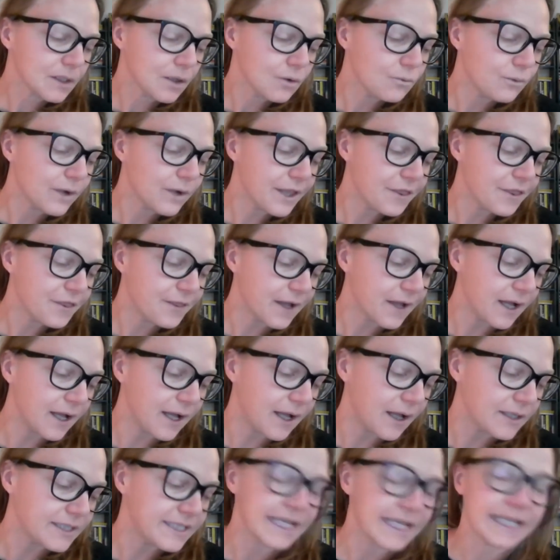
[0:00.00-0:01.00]
With
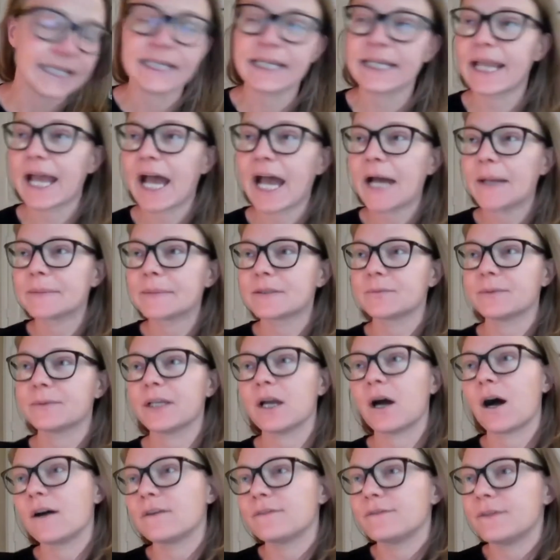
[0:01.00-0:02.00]
data gaps, we
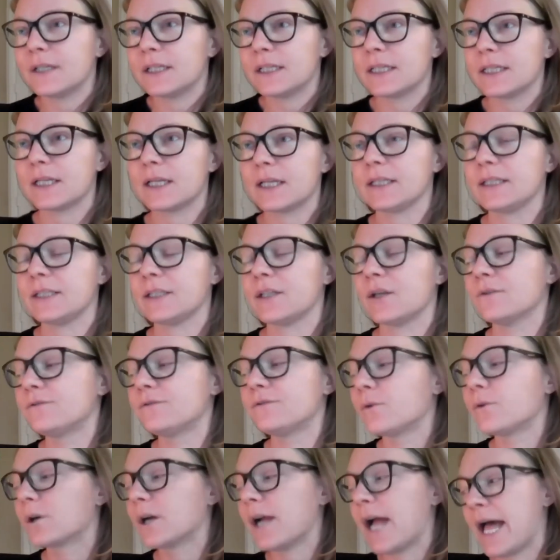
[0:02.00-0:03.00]
often,
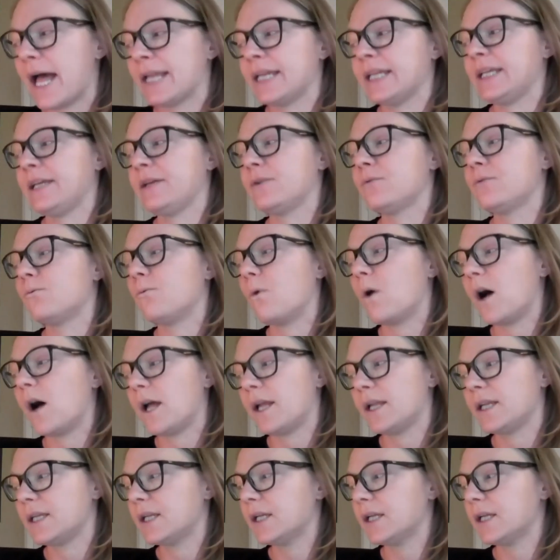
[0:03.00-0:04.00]
for any
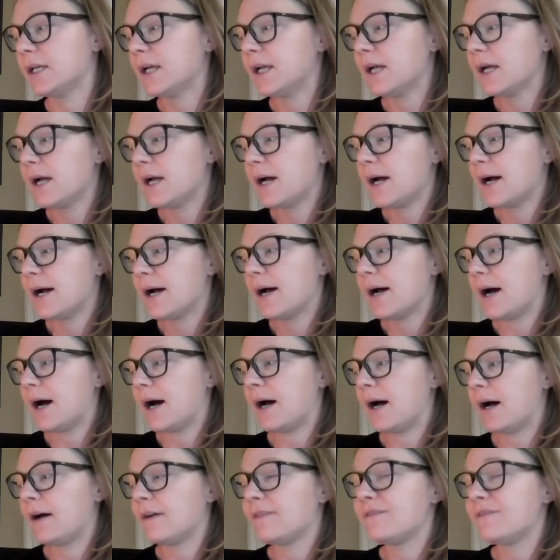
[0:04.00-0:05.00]
one
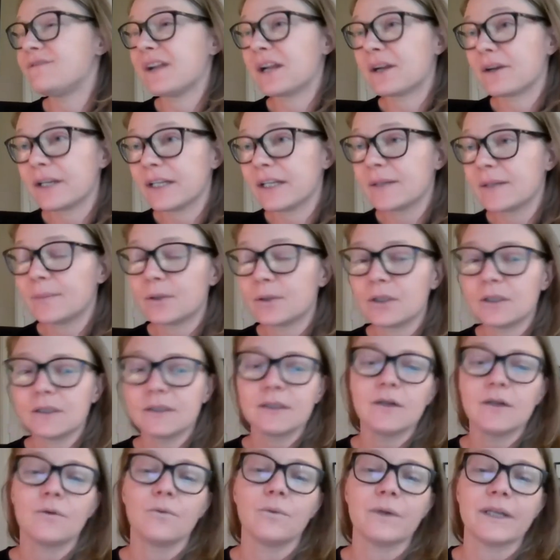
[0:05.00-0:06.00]

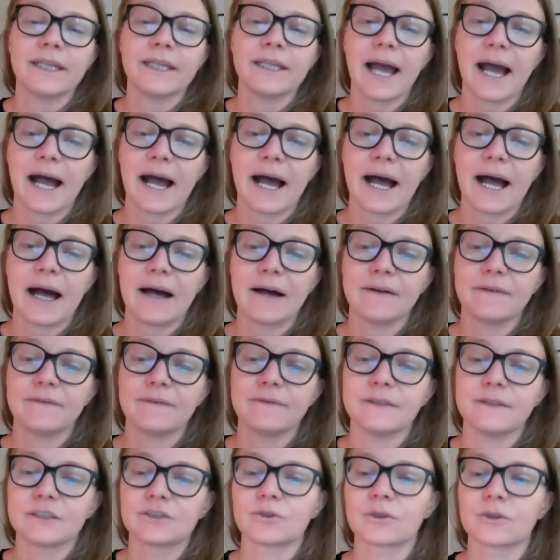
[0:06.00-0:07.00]
variable, we
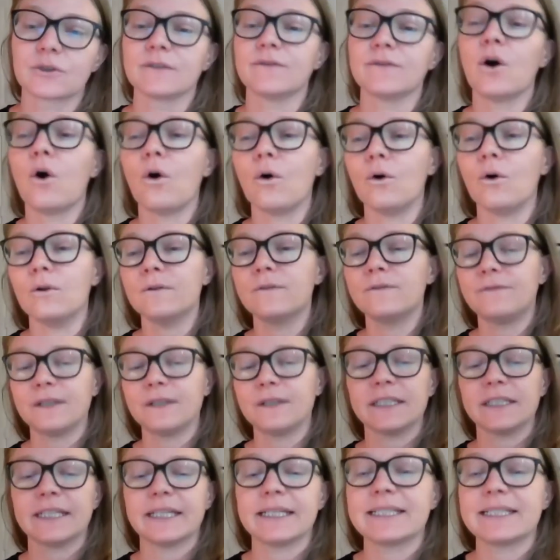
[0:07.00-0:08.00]
have sort of hole
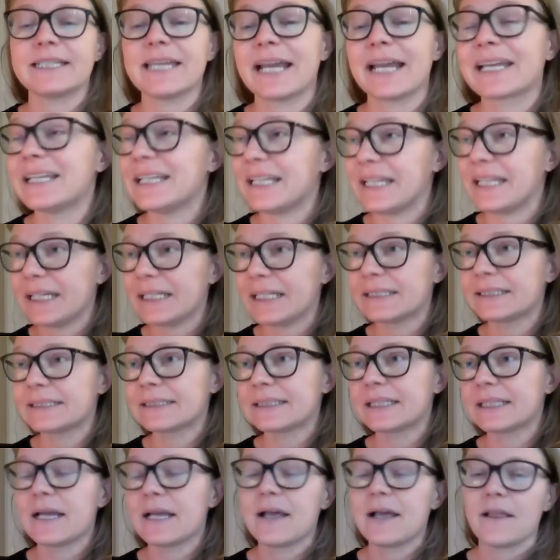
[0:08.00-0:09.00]
filling techniques
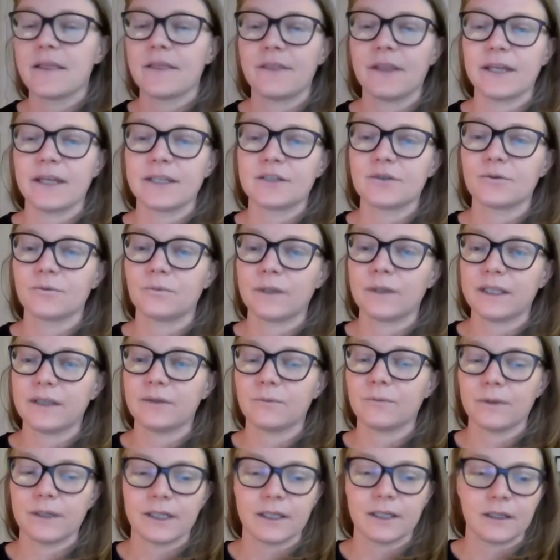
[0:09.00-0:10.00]
that we
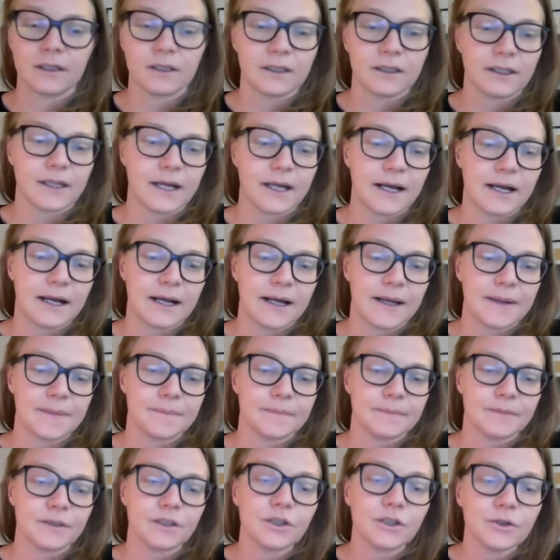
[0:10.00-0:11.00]
will
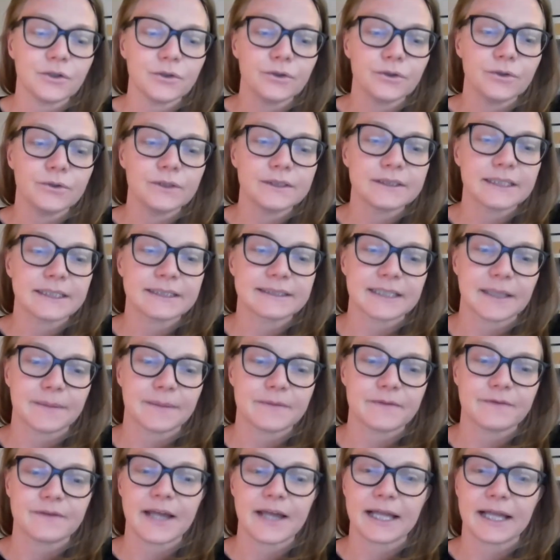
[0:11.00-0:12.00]
use.
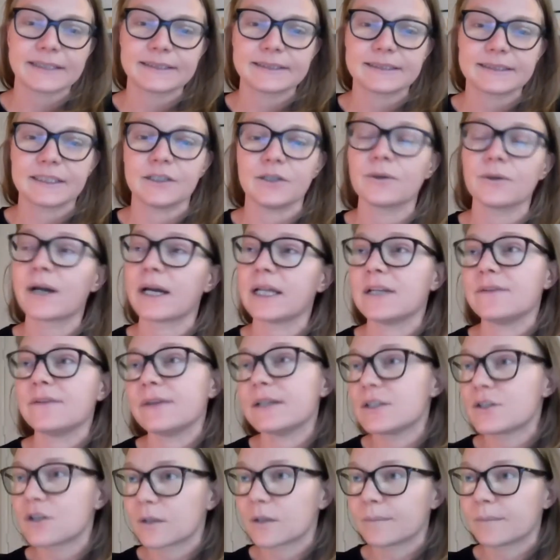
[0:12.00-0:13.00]
Some of that's, kind of
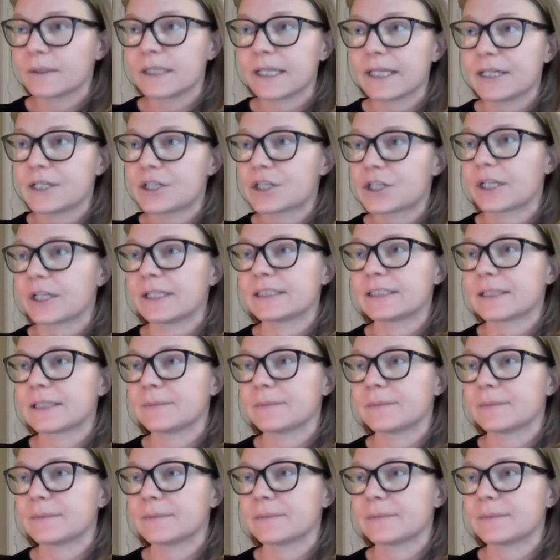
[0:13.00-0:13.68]
interpolation.